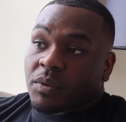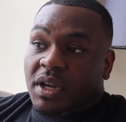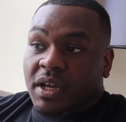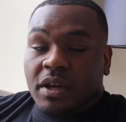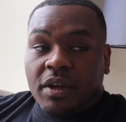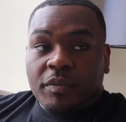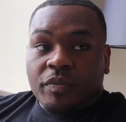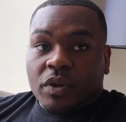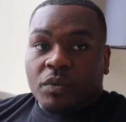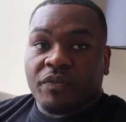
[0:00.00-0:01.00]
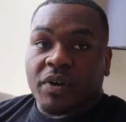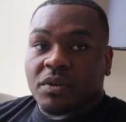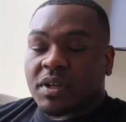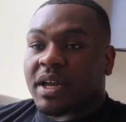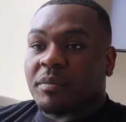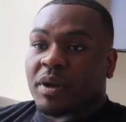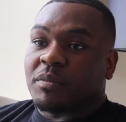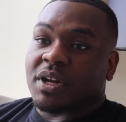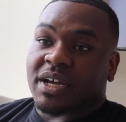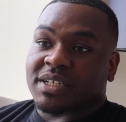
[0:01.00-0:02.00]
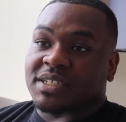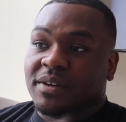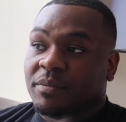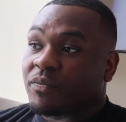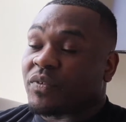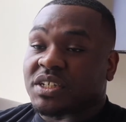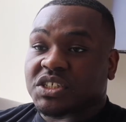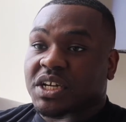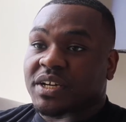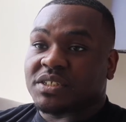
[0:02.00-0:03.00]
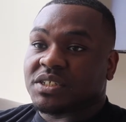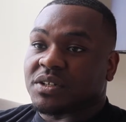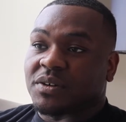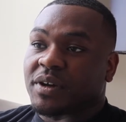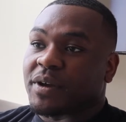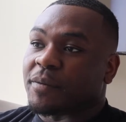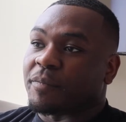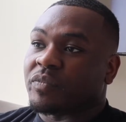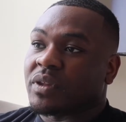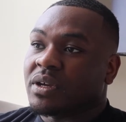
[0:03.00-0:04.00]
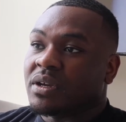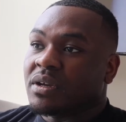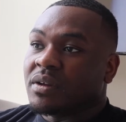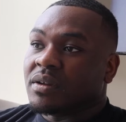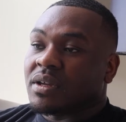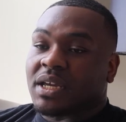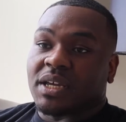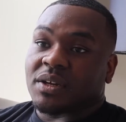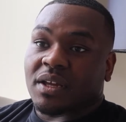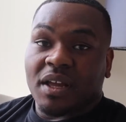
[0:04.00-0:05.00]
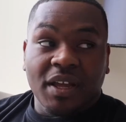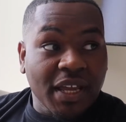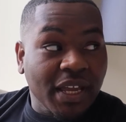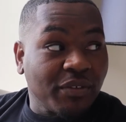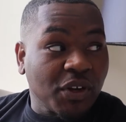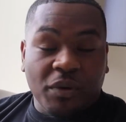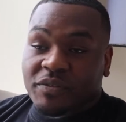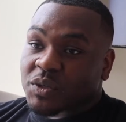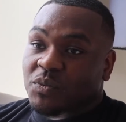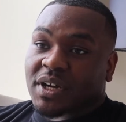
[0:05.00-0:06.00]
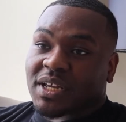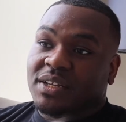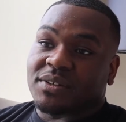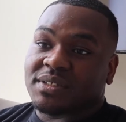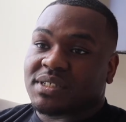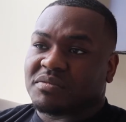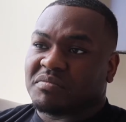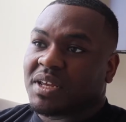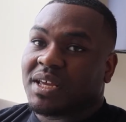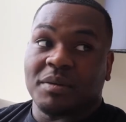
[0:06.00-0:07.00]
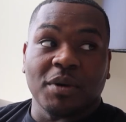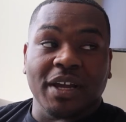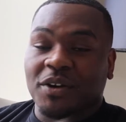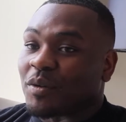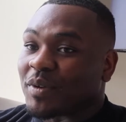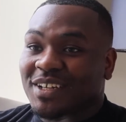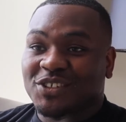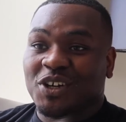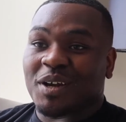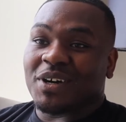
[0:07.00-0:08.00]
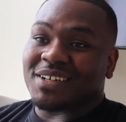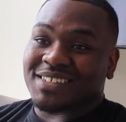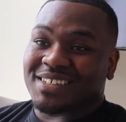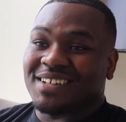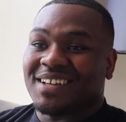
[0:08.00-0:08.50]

Yeah, well, like, um, we follow the game plan, but like you say, things change, you know. Um, he, even though we've seen what he does, he might come in and try a box.